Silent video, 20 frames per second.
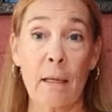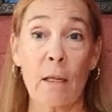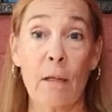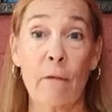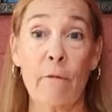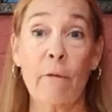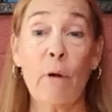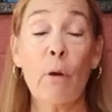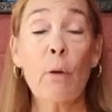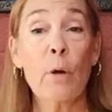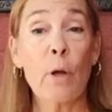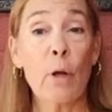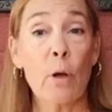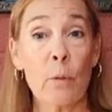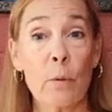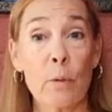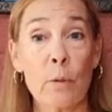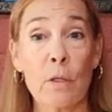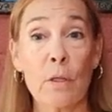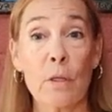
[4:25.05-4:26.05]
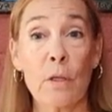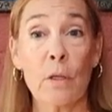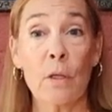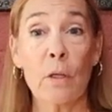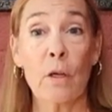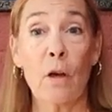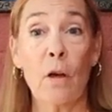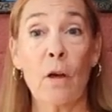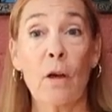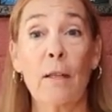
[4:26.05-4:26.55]
photos
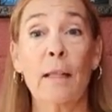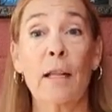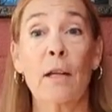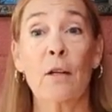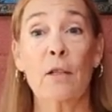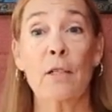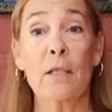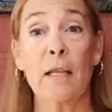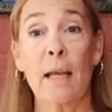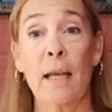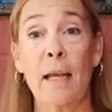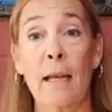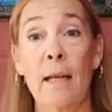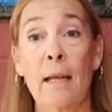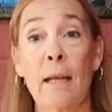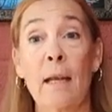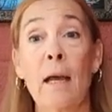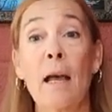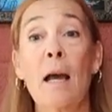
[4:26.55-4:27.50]
on their site